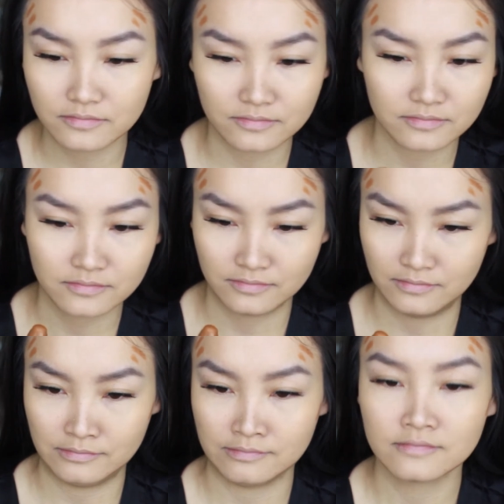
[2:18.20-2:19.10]

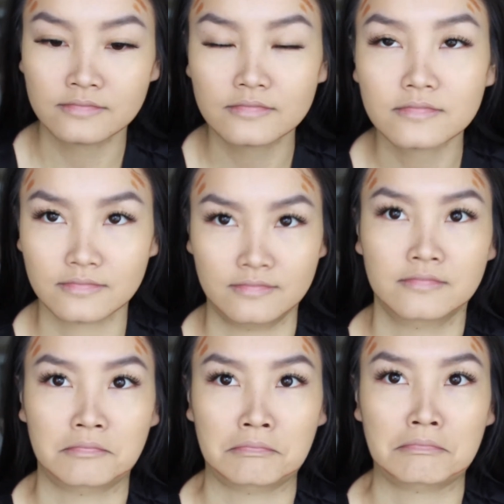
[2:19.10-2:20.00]

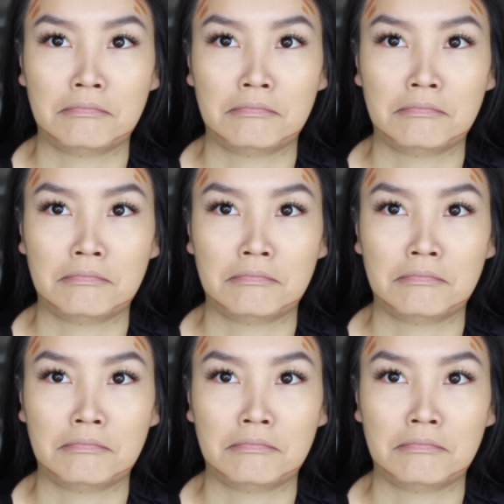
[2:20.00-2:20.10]
Nothing is said.